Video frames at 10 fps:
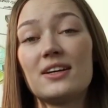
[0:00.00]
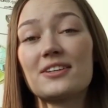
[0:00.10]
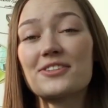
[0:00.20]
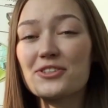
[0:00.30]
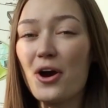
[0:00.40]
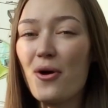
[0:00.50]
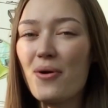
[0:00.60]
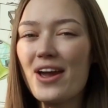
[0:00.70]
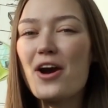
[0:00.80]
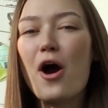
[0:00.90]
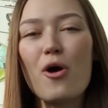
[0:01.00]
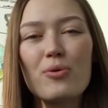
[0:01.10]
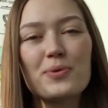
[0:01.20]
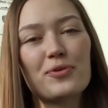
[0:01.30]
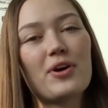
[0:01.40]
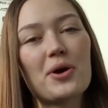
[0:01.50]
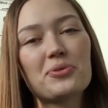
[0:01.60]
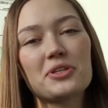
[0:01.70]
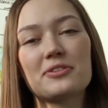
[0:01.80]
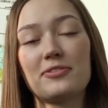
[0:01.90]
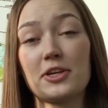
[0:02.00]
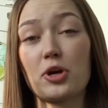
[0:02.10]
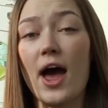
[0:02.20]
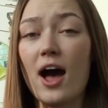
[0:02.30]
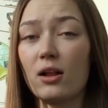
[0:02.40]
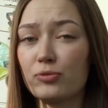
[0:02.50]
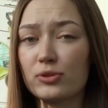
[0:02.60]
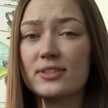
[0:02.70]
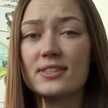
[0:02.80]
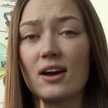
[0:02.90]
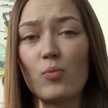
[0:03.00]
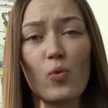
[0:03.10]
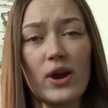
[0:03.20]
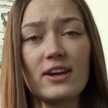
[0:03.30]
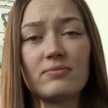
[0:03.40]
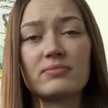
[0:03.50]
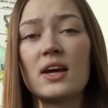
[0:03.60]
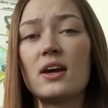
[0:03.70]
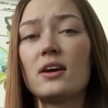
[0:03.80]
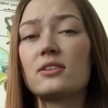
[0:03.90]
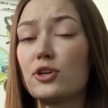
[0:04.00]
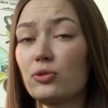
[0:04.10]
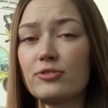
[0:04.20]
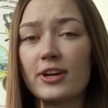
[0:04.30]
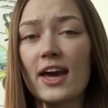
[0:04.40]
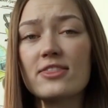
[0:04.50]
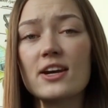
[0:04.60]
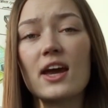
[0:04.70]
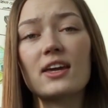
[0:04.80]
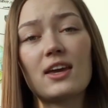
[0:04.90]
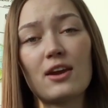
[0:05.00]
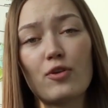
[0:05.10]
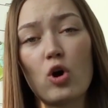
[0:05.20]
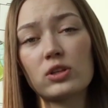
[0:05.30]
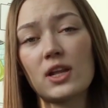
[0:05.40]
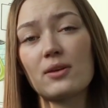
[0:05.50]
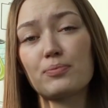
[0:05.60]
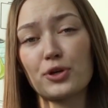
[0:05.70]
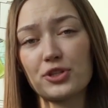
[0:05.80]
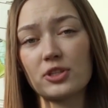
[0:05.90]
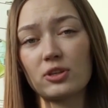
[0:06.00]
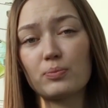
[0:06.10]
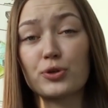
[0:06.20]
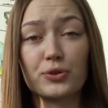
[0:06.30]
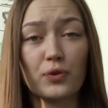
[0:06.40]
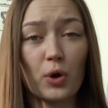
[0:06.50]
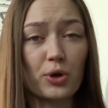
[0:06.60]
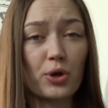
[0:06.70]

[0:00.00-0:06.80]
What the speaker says: So I hope you found this video helpful in some way. Don't forget that I give online personal portfolio